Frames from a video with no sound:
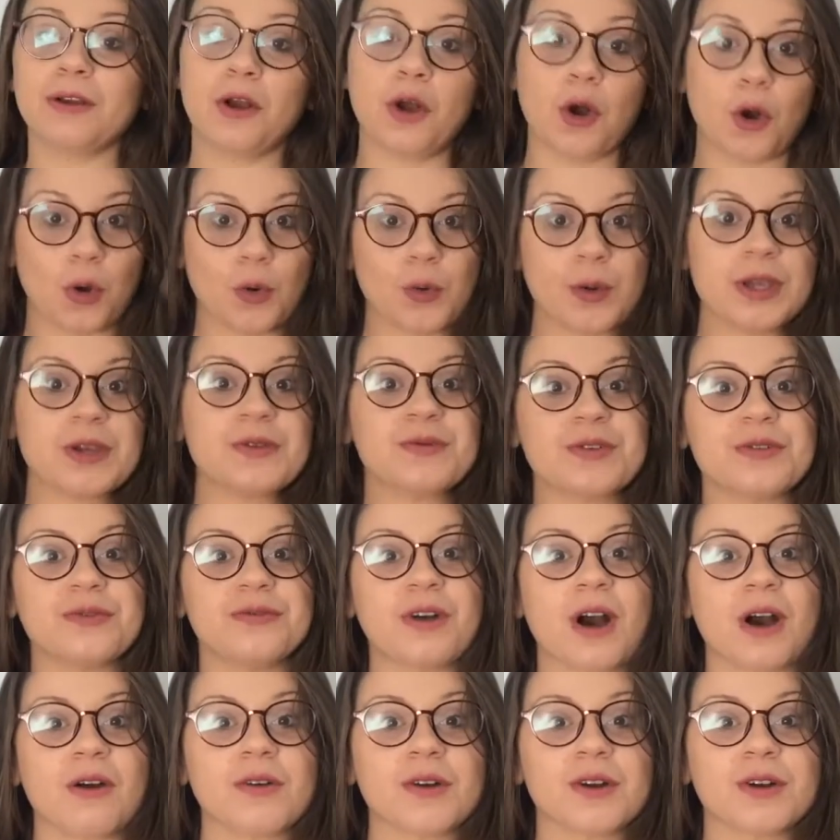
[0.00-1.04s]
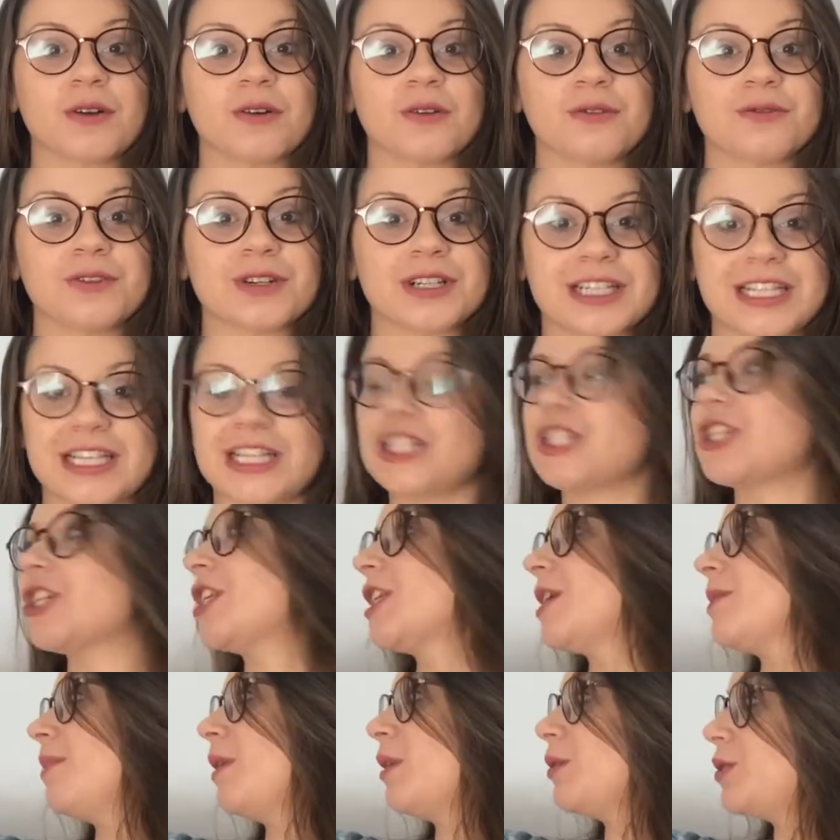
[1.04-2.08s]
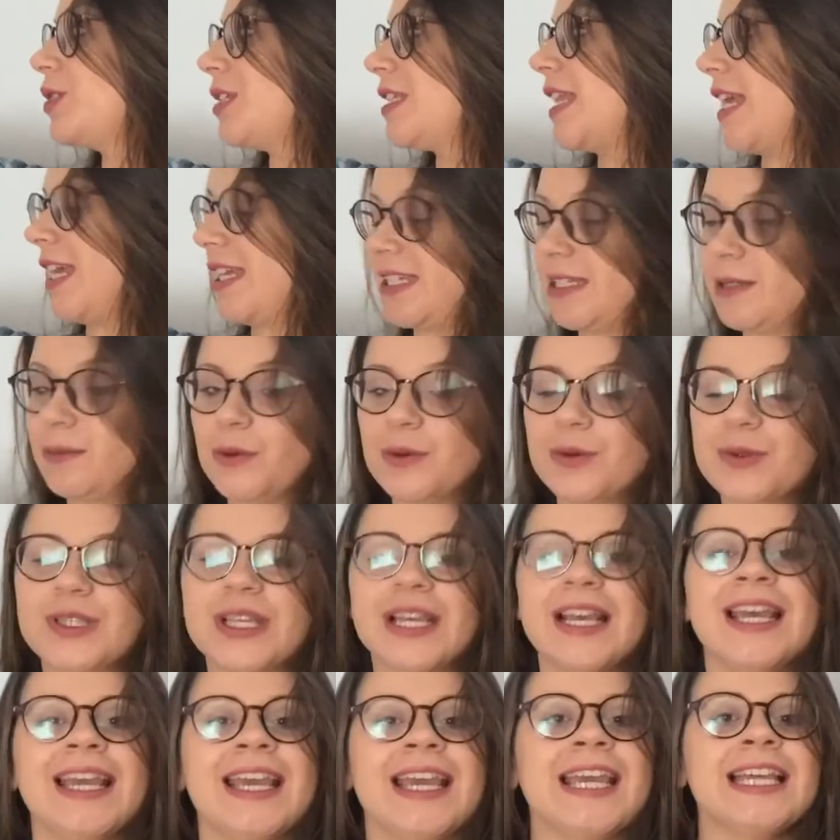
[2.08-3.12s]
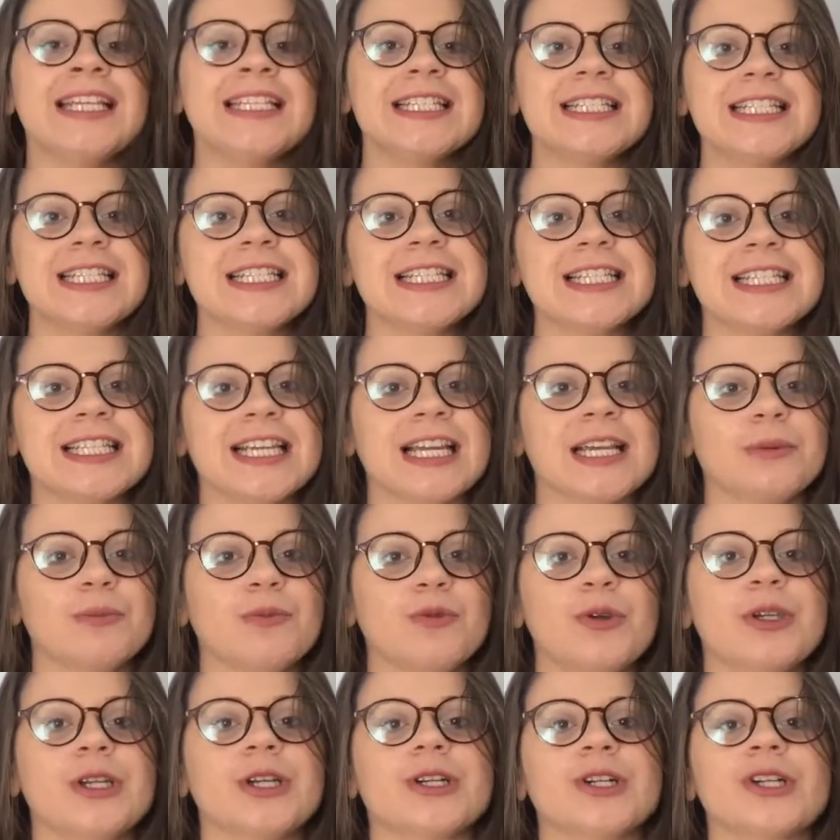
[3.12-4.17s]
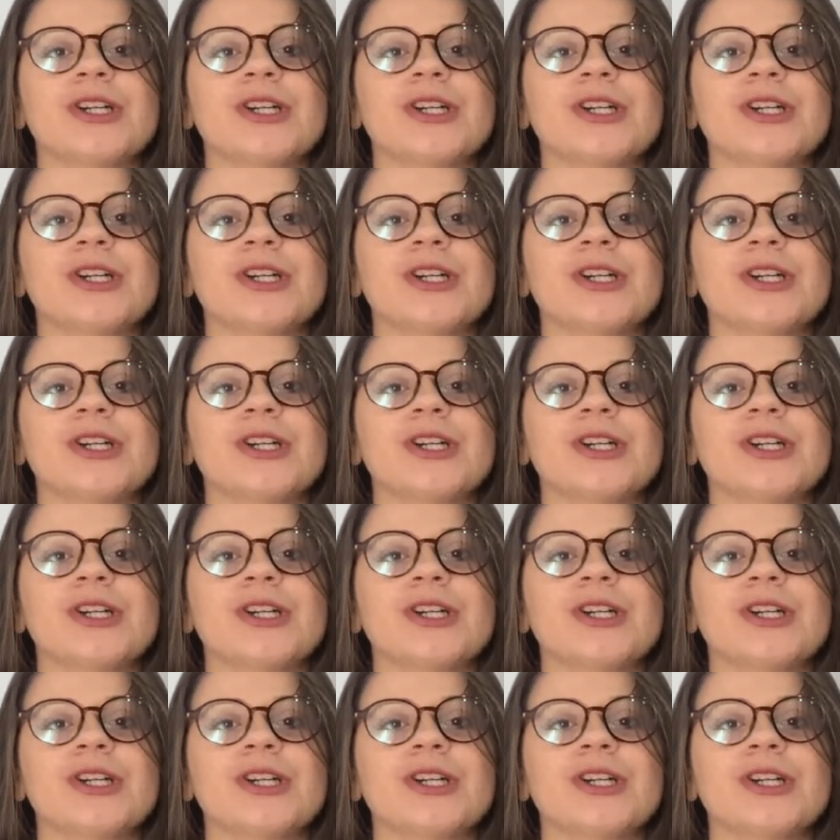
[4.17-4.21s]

going with our conversation about decimals, and this time we are